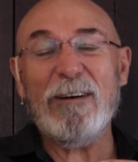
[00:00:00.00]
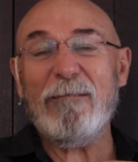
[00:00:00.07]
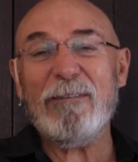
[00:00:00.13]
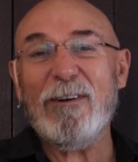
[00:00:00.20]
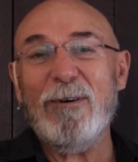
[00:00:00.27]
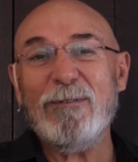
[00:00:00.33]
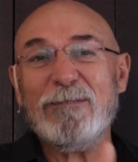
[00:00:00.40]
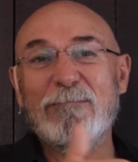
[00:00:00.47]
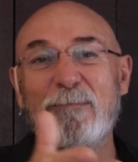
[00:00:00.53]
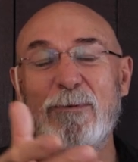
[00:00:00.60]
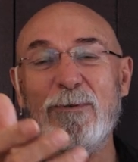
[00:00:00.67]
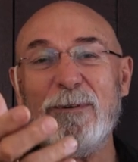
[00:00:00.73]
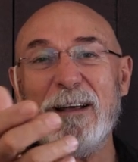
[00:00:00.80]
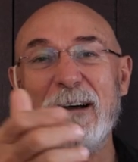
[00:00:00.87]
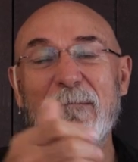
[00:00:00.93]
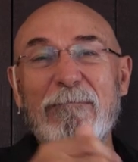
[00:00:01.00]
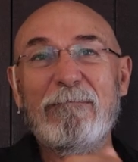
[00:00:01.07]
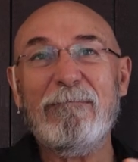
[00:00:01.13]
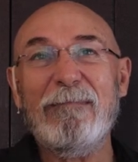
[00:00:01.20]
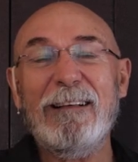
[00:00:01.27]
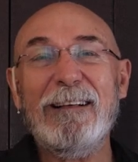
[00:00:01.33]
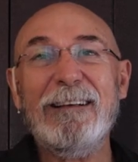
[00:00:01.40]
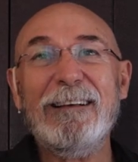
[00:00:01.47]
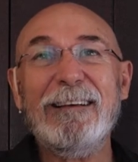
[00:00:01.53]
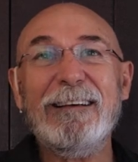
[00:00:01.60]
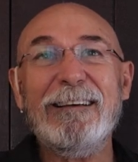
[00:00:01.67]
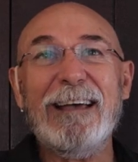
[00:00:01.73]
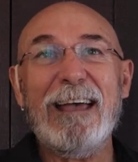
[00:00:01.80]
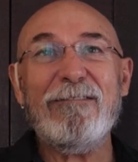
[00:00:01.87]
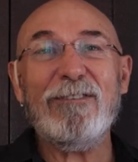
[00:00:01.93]
I mean, I was born up
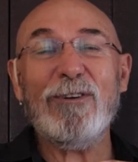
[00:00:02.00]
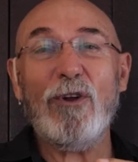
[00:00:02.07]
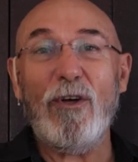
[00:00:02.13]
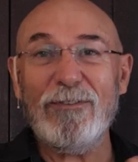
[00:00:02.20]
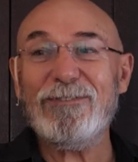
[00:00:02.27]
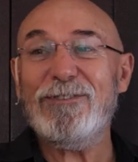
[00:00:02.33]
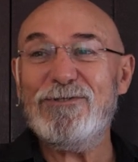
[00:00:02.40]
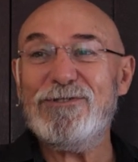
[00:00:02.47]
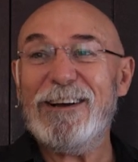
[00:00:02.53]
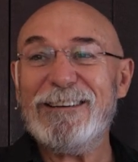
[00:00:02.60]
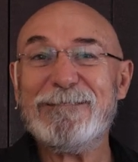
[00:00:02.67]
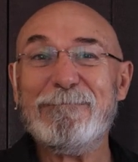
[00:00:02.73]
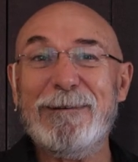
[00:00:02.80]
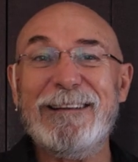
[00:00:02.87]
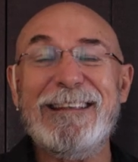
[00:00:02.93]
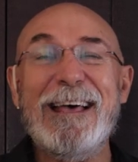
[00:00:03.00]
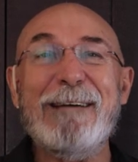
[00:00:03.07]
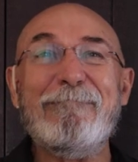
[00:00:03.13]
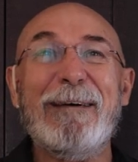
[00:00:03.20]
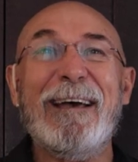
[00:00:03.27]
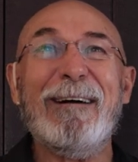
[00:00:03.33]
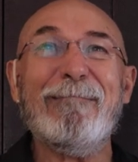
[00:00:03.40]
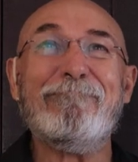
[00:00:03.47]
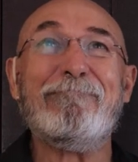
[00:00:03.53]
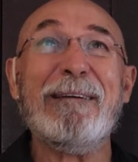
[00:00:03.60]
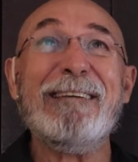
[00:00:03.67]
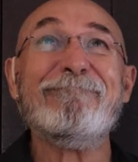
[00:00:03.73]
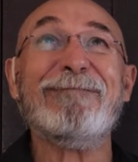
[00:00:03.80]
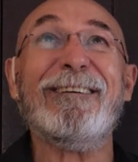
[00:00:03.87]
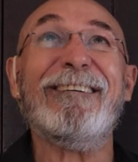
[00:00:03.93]
having lots of judgment about
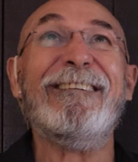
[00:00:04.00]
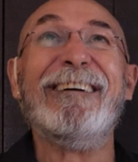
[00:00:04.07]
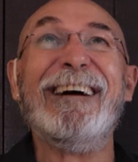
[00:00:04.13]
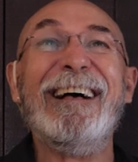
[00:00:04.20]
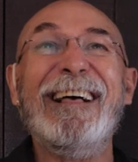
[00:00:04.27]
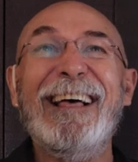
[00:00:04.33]
people.